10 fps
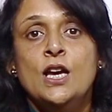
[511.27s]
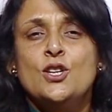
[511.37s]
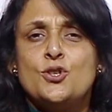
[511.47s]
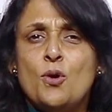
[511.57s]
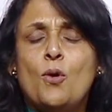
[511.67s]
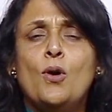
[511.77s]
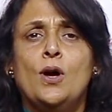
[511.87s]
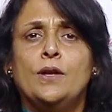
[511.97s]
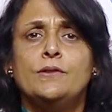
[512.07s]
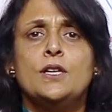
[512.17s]
So
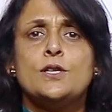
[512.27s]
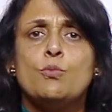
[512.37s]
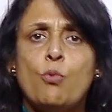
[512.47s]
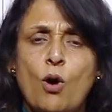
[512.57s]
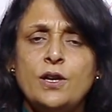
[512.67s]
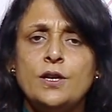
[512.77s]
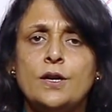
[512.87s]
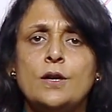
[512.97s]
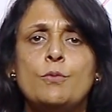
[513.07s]
this water